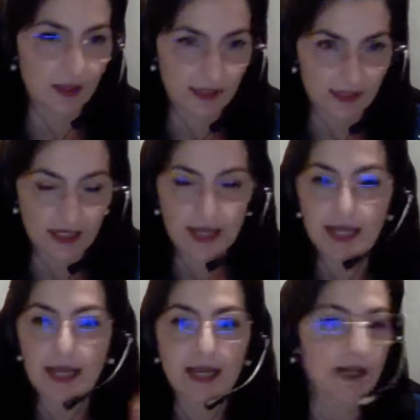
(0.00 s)
And
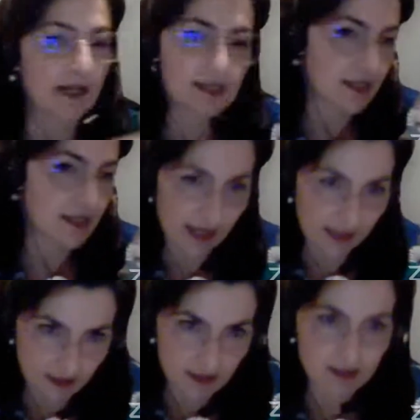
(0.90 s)
he's a
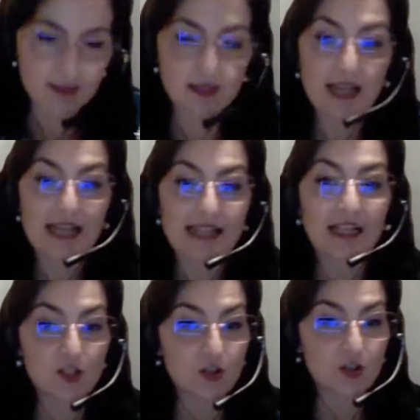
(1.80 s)
scientist
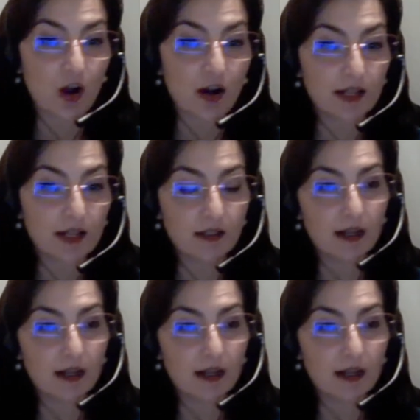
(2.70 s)
that started